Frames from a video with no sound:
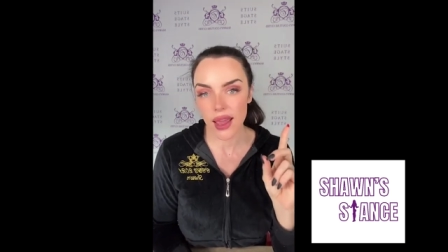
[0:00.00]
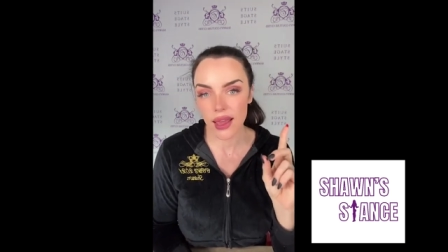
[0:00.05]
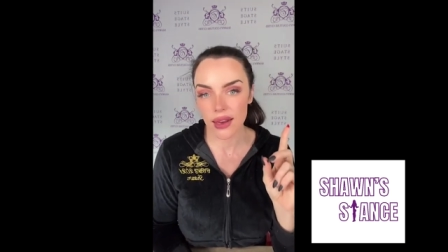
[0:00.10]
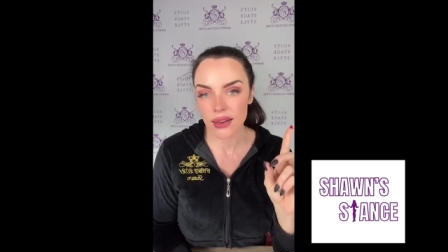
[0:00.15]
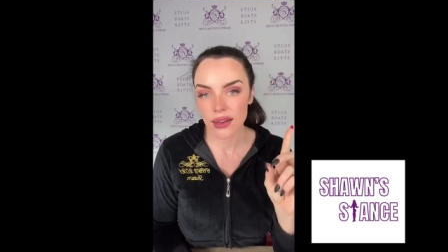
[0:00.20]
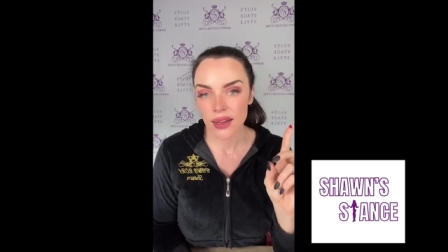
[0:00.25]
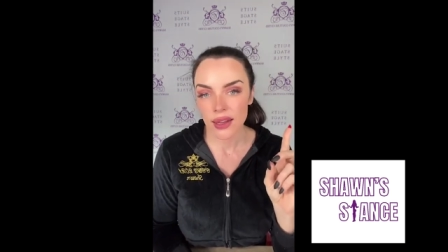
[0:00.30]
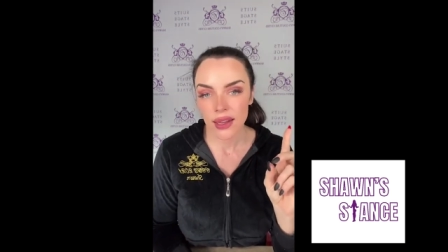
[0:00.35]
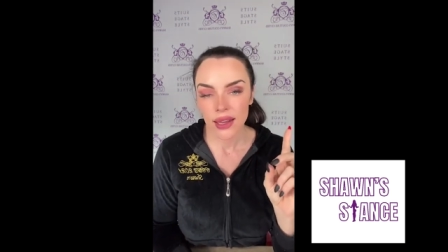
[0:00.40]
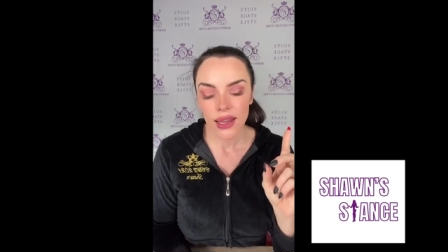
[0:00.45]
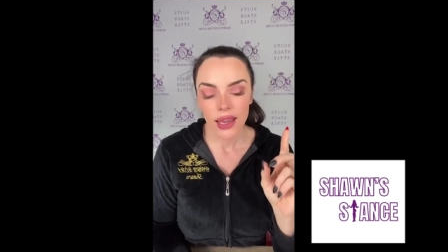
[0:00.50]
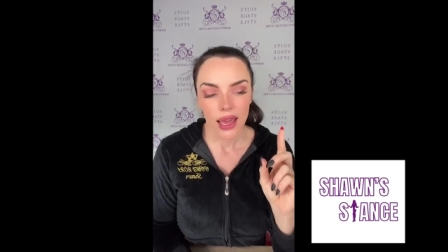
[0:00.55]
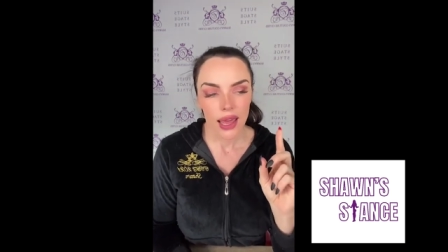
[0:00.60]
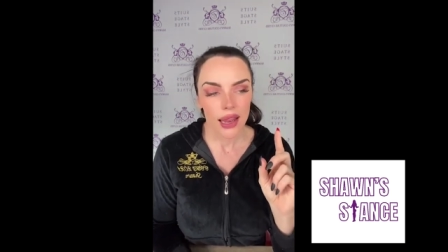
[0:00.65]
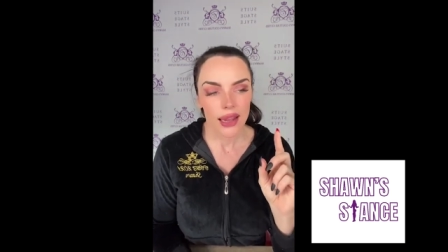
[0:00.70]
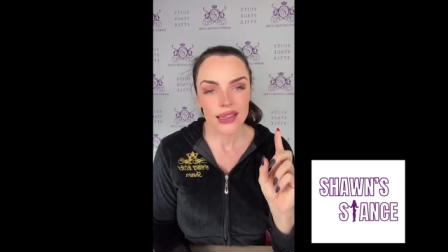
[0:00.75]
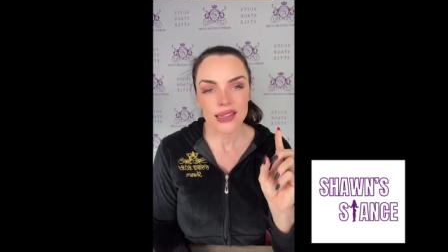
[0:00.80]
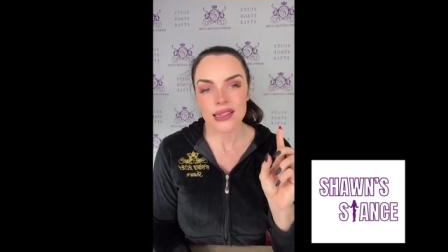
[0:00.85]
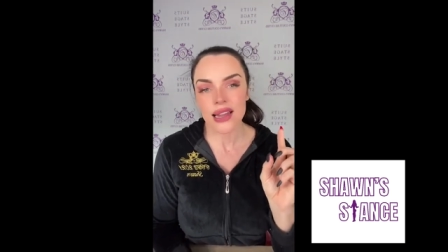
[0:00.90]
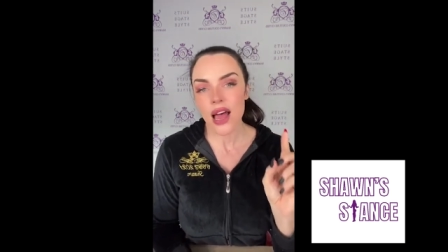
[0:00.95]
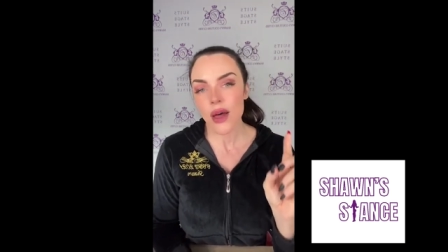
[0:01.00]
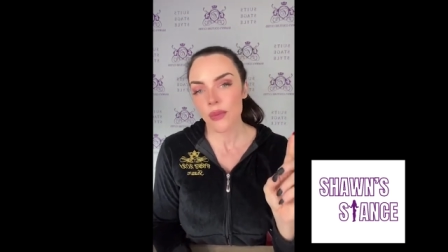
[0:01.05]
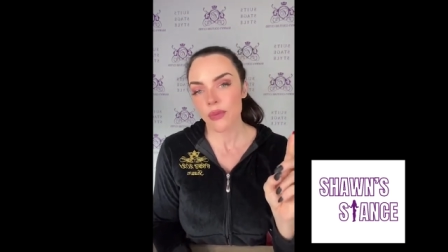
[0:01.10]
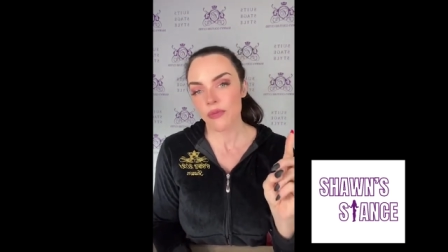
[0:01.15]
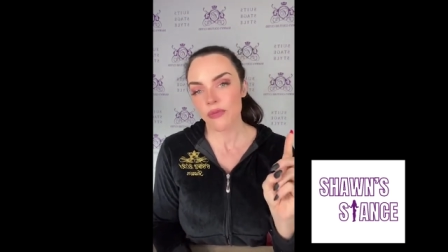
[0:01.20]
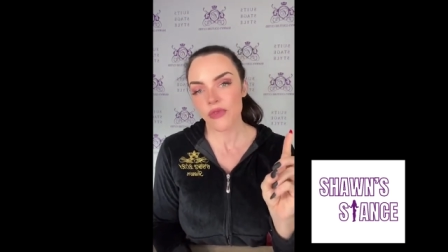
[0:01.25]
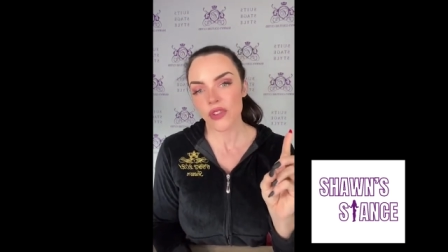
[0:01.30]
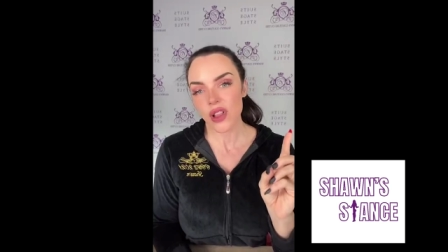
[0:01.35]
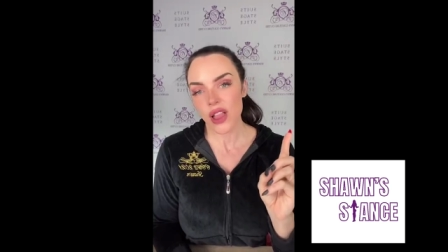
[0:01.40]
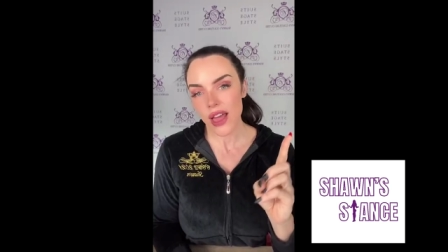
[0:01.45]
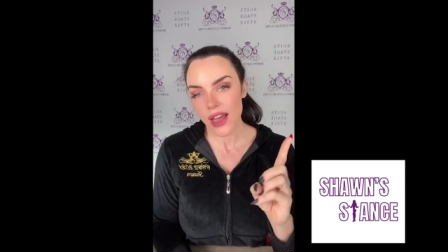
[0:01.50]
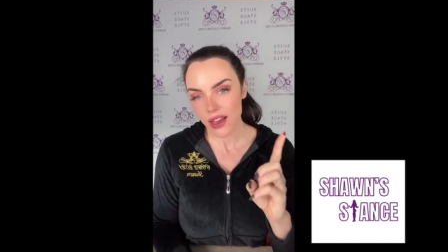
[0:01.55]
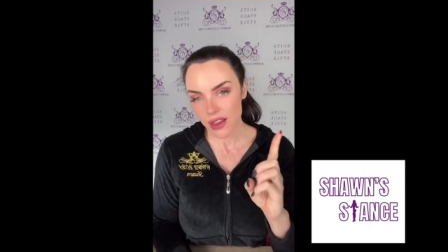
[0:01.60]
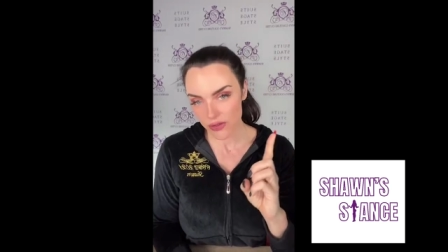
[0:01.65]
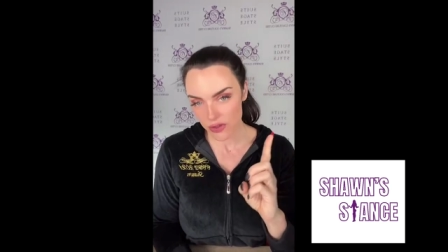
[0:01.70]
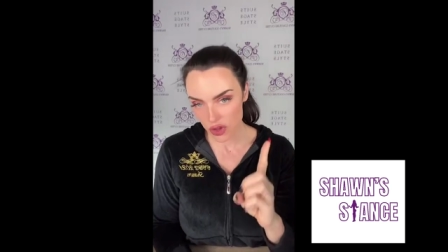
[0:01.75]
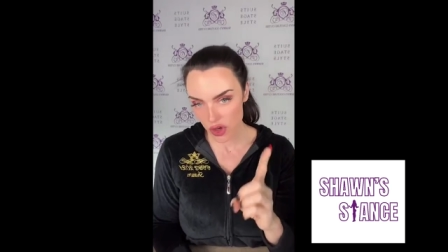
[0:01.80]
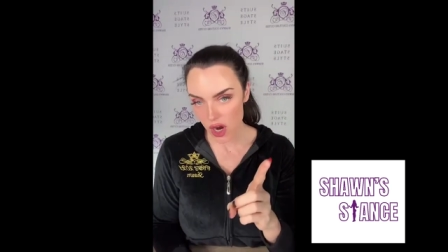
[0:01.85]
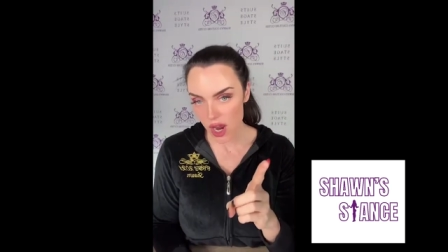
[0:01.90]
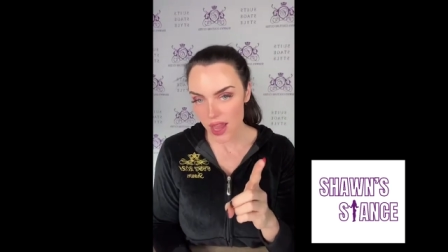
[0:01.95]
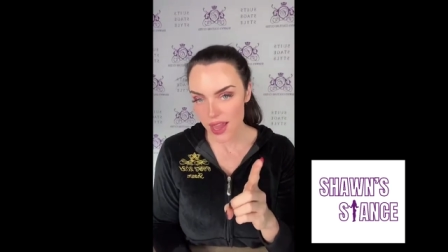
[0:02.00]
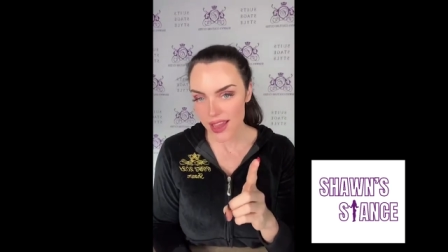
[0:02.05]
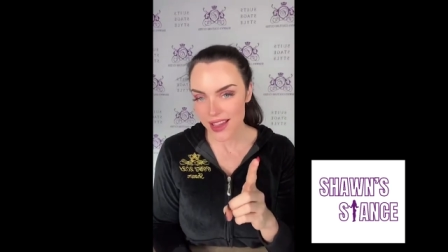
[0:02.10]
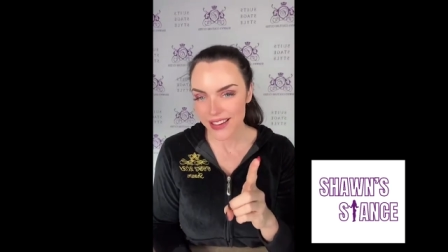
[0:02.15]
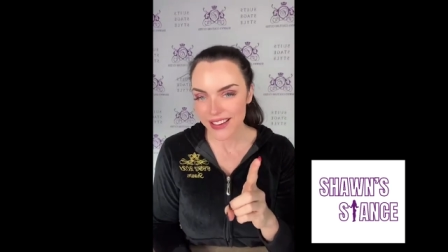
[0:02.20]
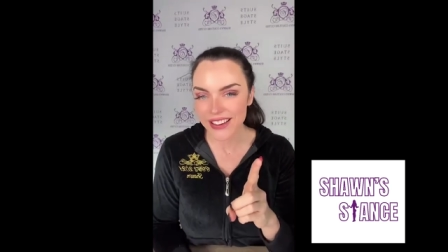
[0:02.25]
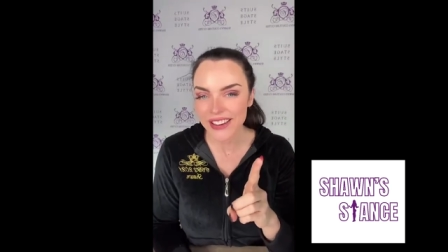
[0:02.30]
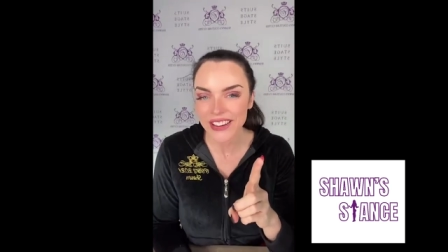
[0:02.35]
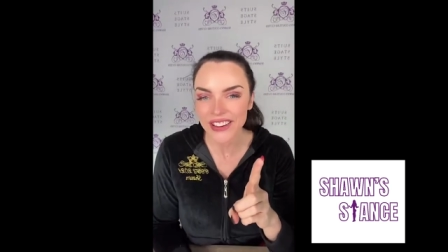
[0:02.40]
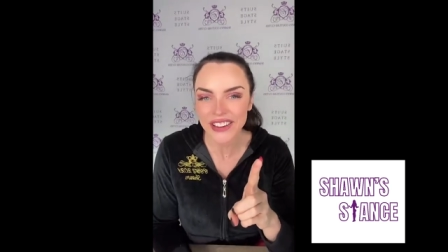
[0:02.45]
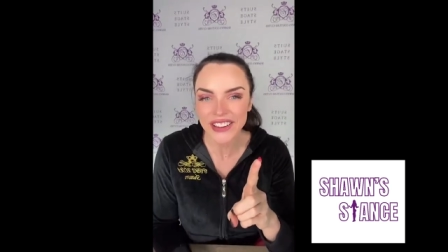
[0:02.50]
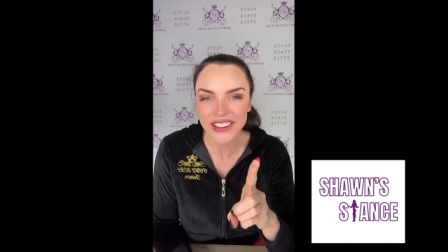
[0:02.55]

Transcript: at, and it's not for lack of trying.